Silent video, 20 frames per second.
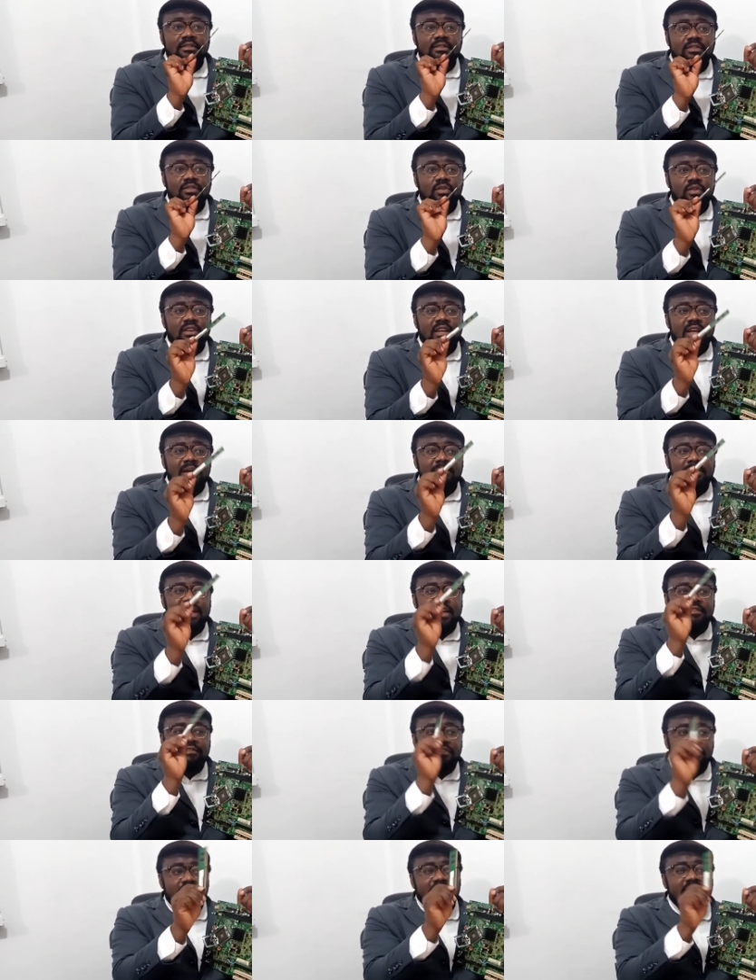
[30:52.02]
So you can buy
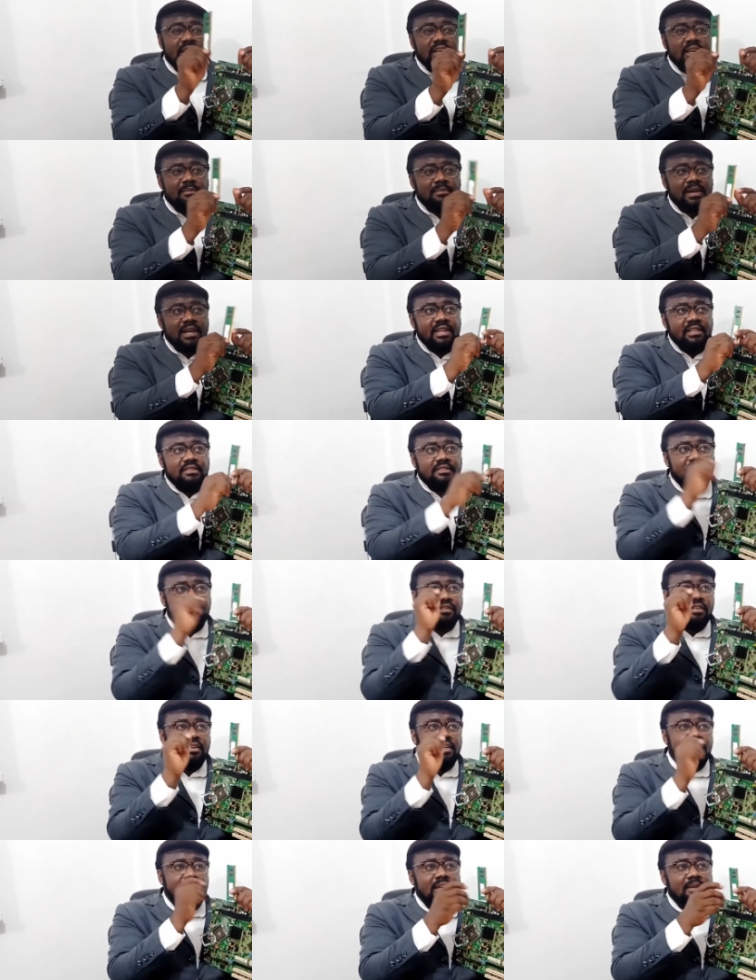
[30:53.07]
4
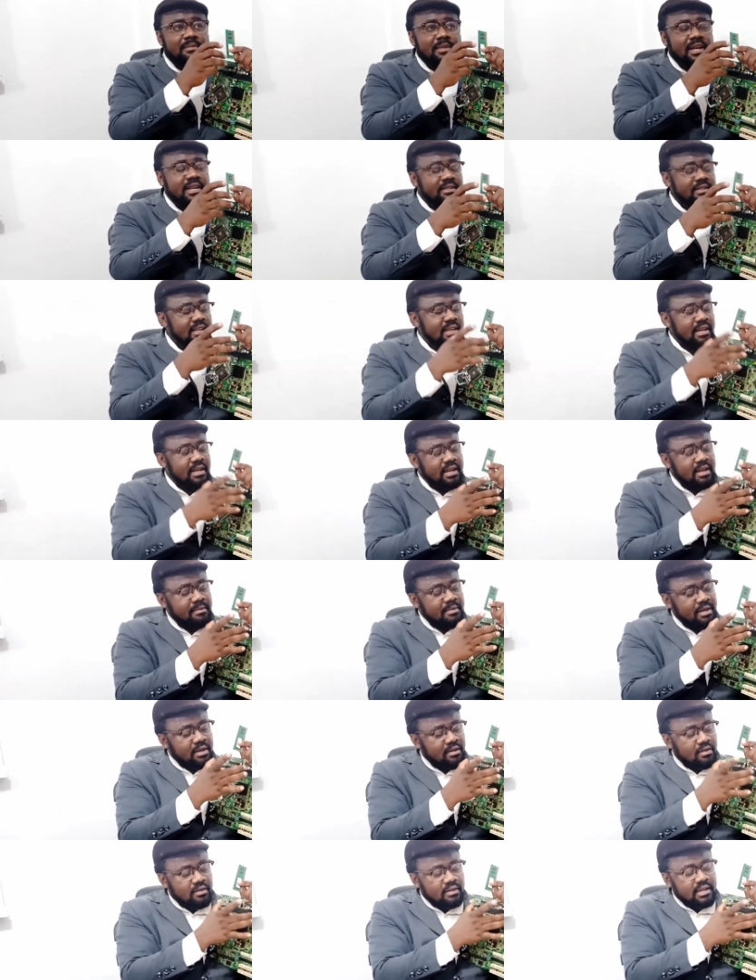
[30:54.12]
gigabyte, and come
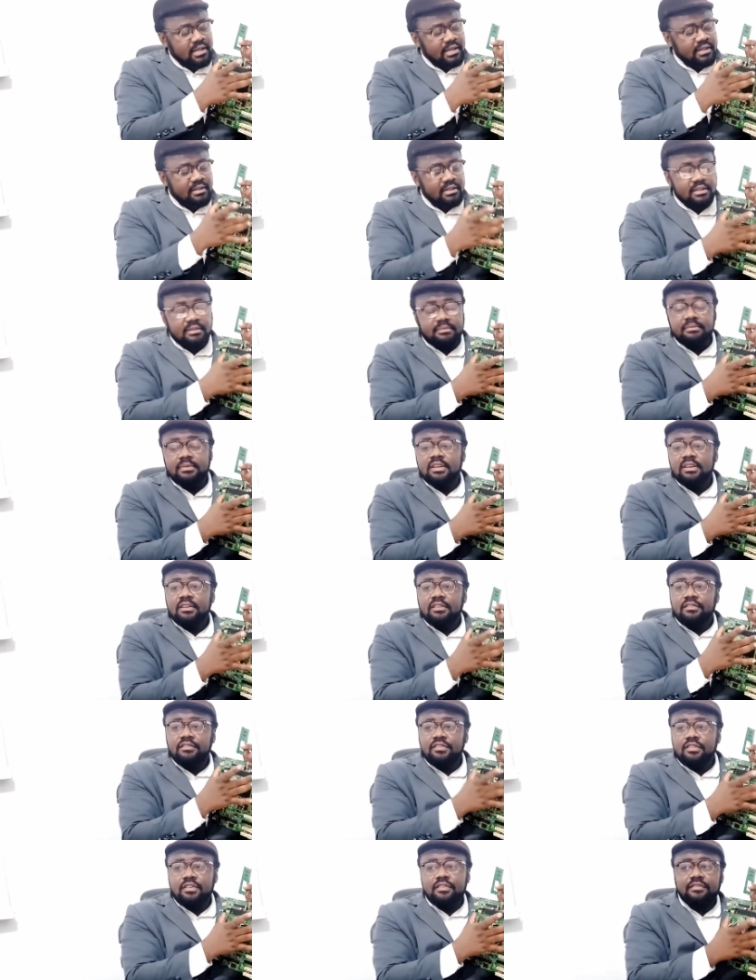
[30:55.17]
and connect them
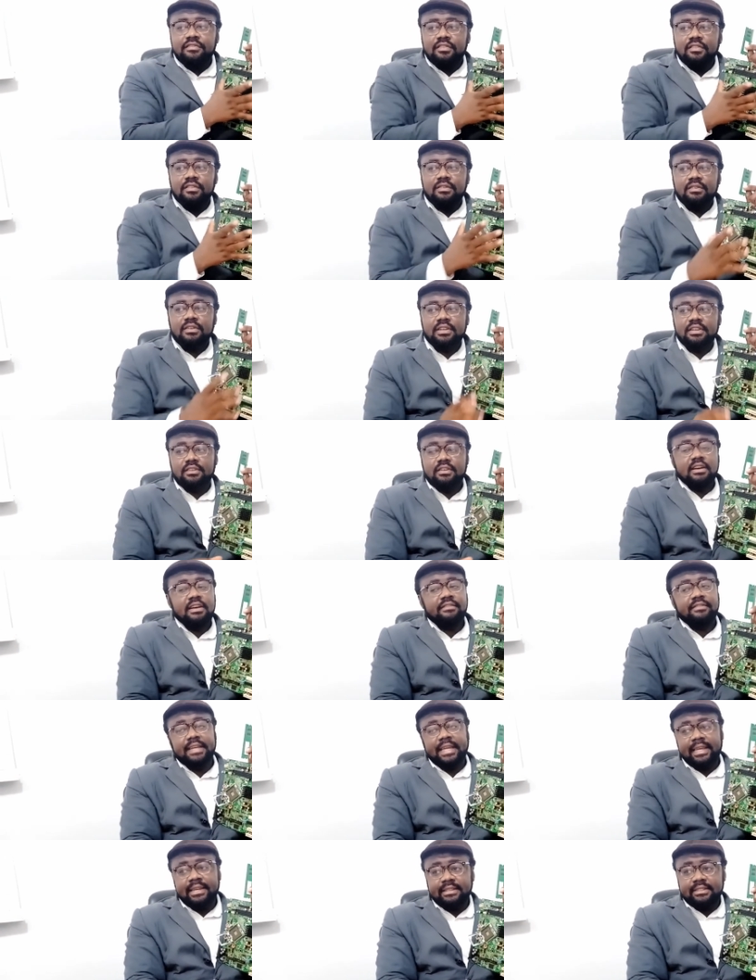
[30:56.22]
4, and you have
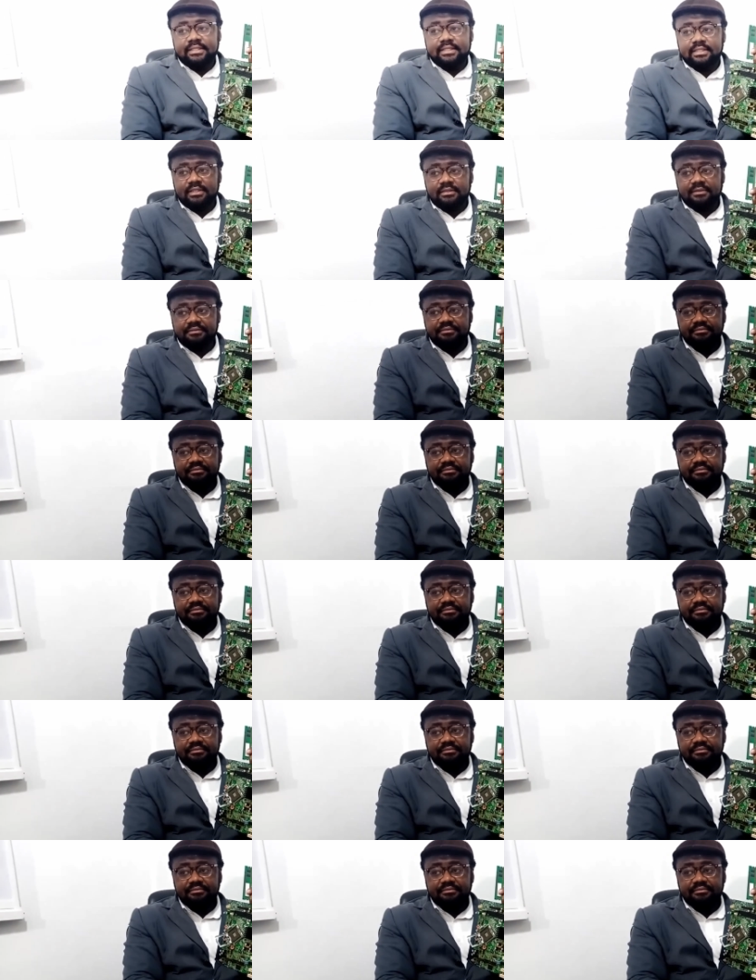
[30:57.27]
8.